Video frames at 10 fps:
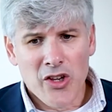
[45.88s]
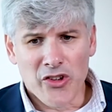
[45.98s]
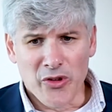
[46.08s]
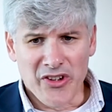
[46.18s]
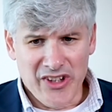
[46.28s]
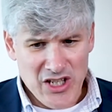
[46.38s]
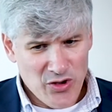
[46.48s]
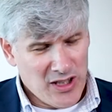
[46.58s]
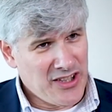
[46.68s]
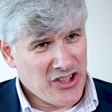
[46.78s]
So the
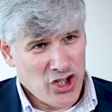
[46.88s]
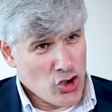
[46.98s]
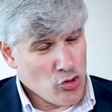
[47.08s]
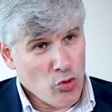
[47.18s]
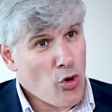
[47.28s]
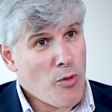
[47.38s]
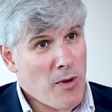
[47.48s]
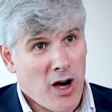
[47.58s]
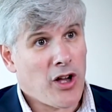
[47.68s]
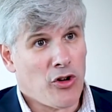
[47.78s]
centralized control
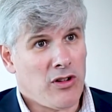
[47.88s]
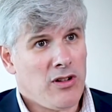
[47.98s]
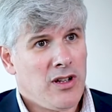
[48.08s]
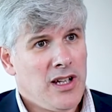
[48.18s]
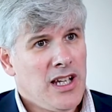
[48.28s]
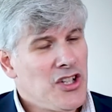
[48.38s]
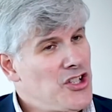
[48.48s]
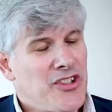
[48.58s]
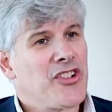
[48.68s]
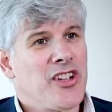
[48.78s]
model
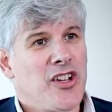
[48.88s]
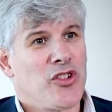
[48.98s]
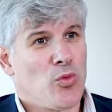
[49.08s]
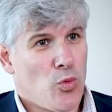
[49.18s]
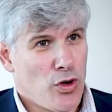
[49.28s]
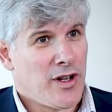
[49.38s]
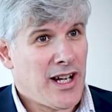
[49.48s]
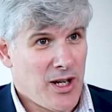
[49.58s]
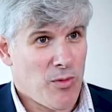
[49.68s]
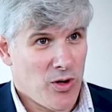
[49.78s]
just doesn't
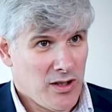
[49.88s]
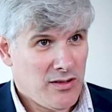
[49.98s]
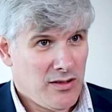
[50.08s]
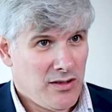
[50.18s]
work anymore.